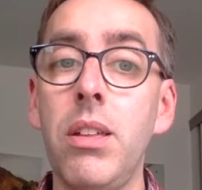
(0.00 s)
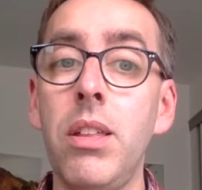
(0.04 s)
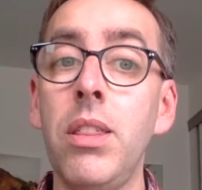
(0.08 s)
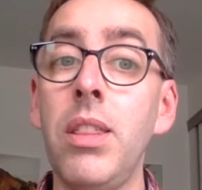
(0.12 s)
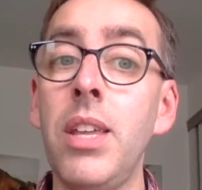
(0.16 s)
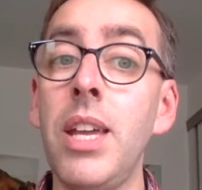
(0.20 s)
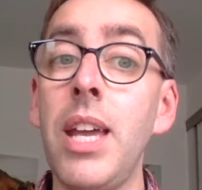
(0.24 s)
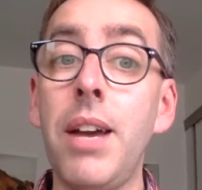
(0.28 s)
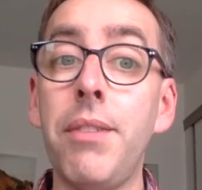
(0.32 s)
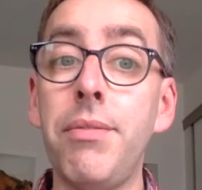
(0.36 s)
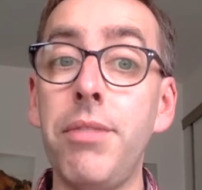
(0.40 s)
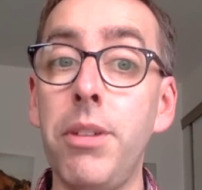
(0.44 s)

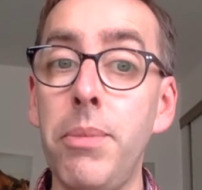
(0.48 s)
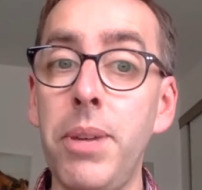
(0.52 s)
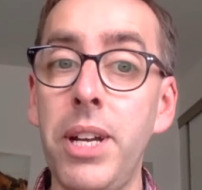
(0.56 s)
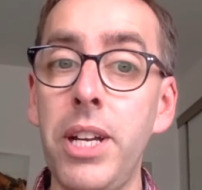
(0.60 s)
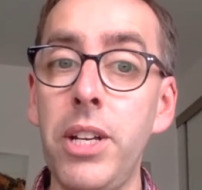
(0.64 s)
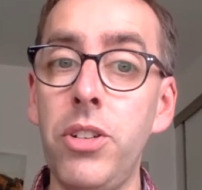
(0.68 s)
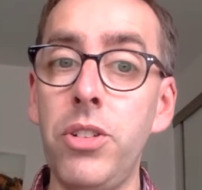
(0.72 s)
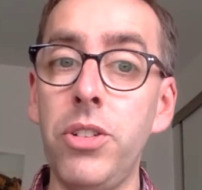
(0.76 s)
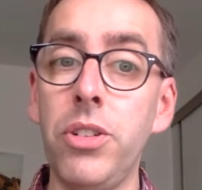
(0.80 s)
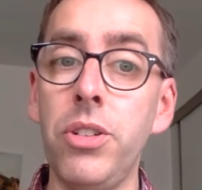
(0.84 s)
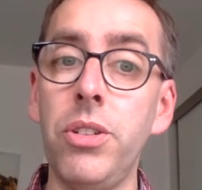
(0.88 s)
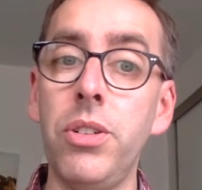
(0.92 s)
the
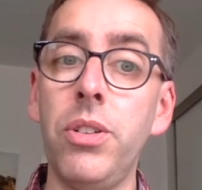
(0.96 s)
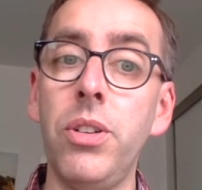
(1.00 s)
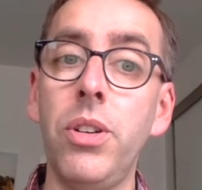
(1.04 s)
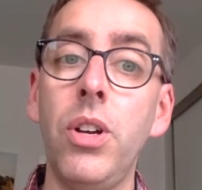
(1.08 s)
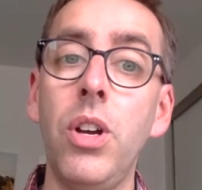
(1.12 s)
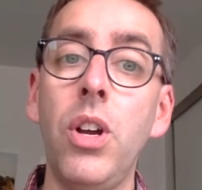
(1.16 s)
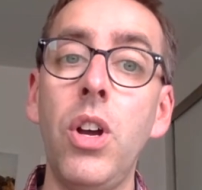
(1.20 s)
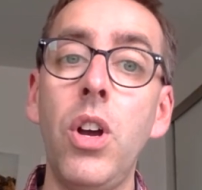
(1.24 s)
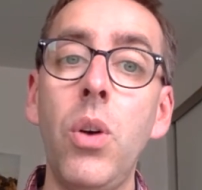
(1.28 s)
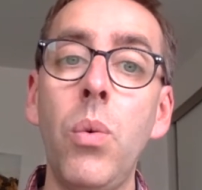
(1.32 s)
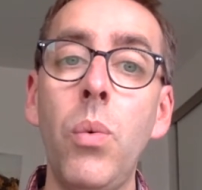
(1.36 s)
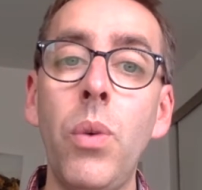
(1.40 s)
affirmation,
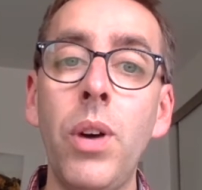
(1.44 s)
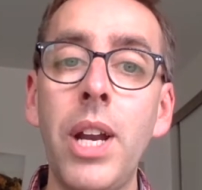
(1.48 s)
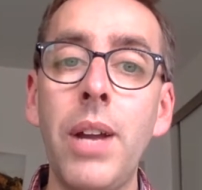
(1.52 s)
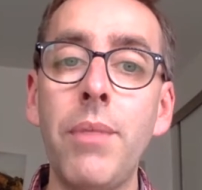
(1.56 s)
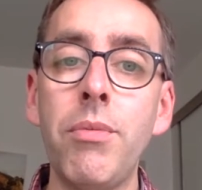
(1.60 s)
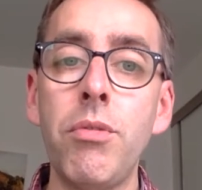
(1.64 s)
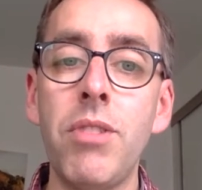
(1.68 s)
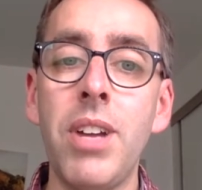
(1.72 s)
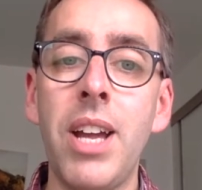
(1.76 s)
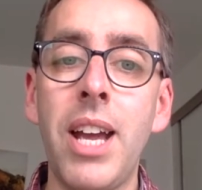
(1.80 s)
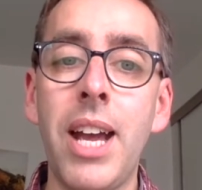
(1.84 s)
whatever